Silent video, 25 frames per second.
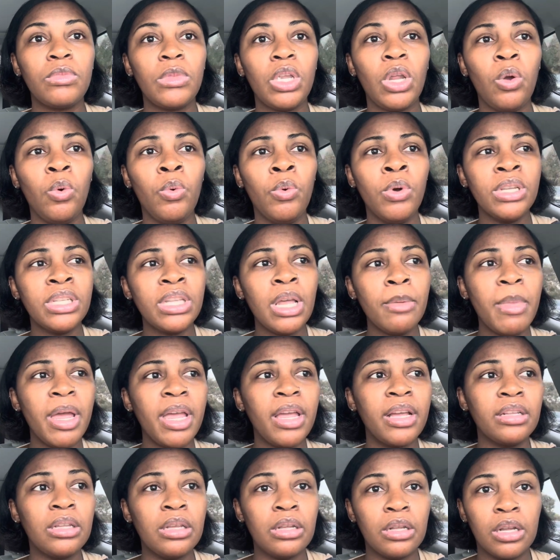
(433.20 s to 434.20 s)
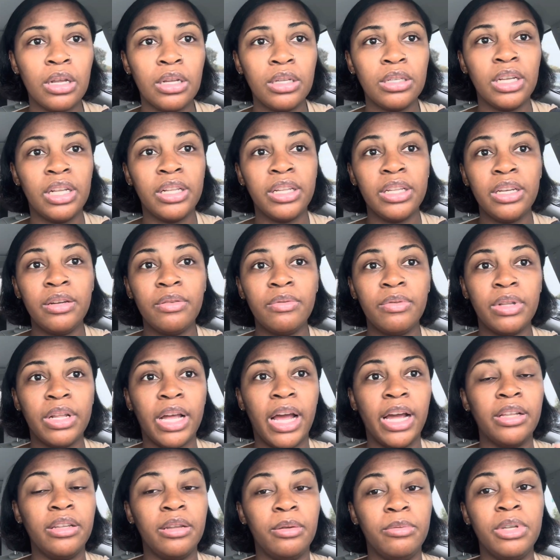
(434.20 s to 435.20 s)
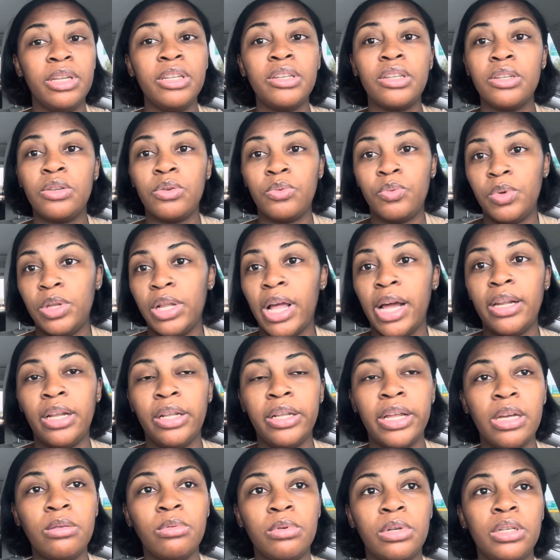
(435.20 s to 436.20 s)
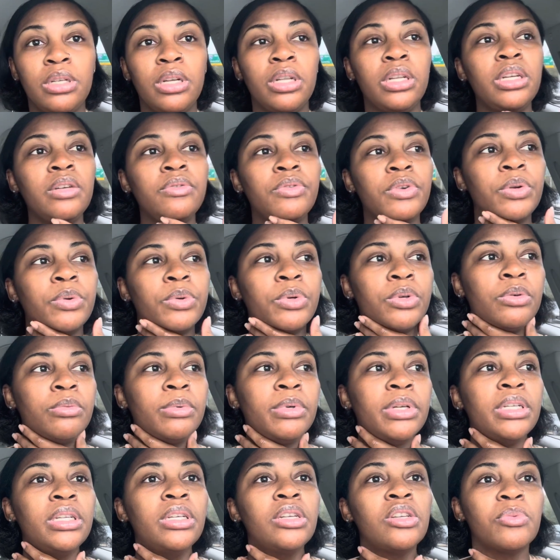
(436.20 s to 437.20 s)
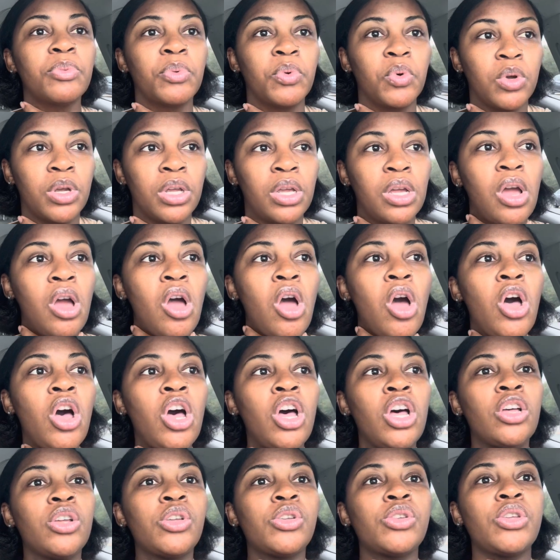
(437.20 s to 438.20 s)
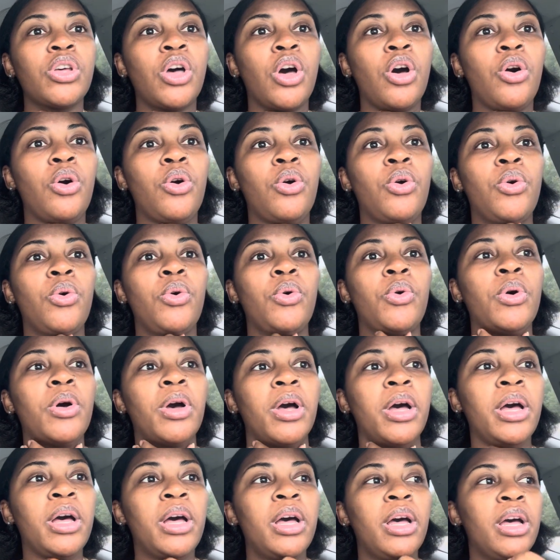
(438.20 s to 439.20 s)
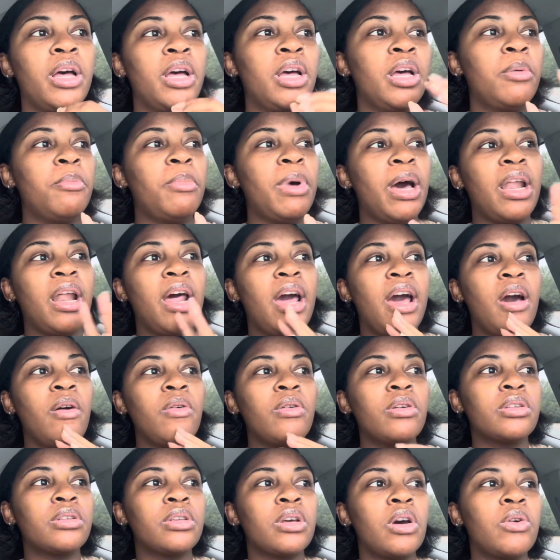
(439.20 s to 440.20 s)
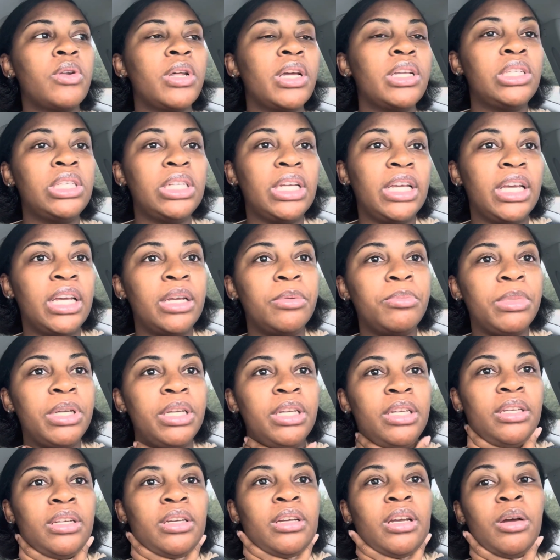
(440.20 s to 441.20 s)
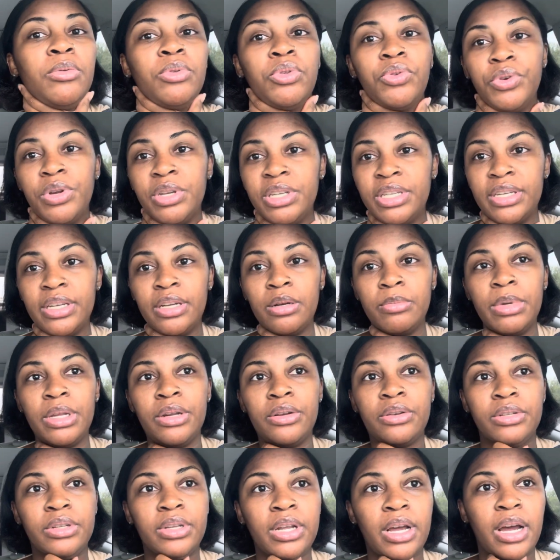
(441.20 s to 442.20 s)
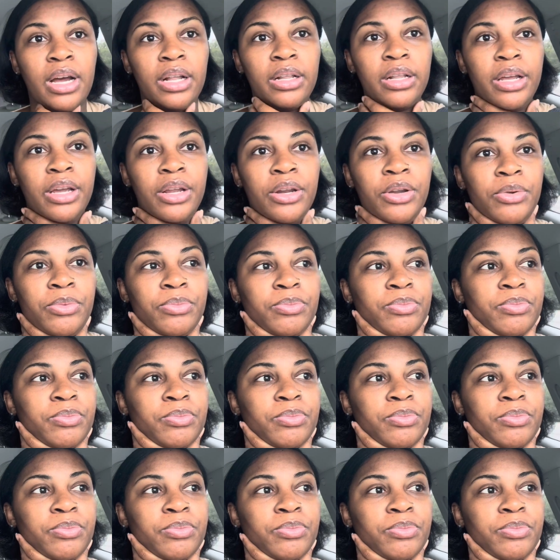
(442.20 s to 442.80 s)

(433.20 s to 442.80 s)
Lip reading: once I make it to the delivery, this is like the labor and delivery room at this point. So about an hour or so, they checked me. I'm 3 centimeters dilated.